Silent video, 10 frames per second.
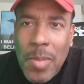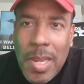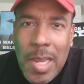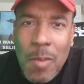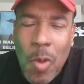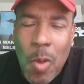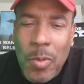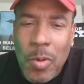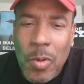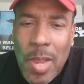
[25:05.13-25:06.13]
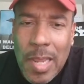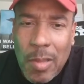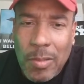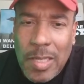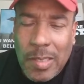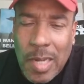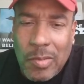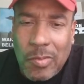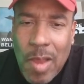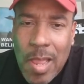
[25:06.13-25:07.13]
But any woman who has a healthy
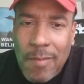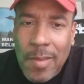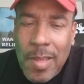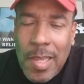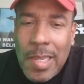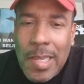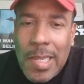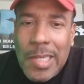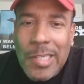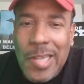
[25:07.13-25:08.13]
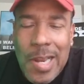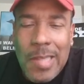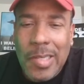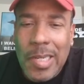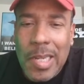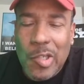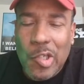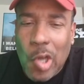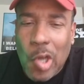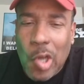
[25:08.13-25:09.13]
sex drive, she doesn't
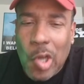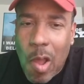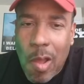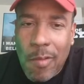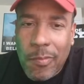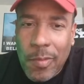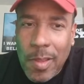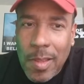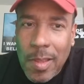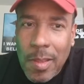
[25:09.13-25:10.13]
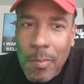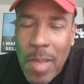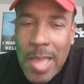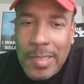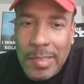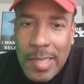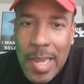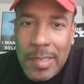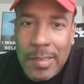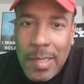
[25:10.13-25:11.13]
get turned off by
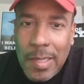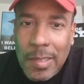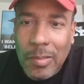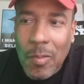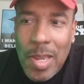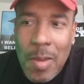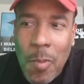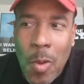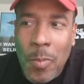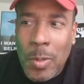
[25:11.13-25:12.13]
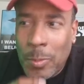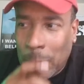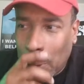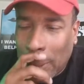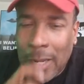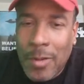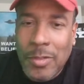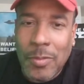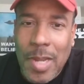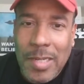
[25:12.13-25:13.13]
sex. So any woman who
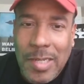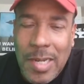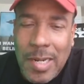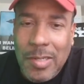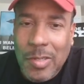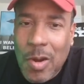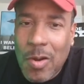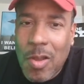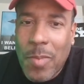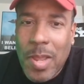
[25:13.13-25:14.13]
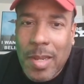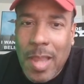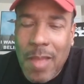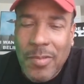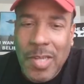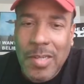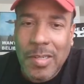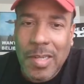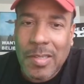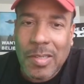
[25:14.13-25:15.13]
tells you that she gets turned off by
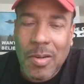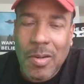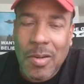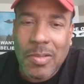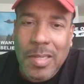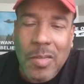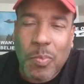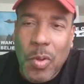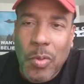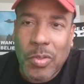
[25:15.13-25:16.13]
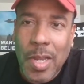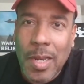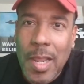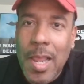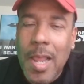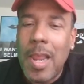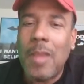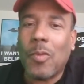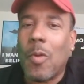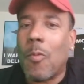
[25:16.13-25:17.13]
conversations that center around sex, that's bullshit.
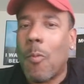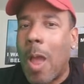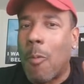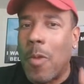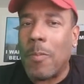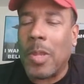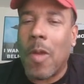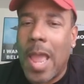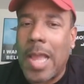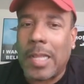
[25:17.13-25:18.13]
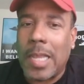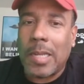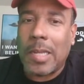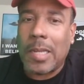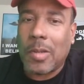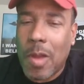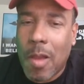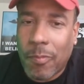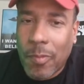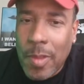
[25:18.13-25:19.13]
Here's why women gonna act like they're turned
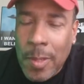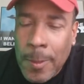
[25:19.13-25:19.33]
off.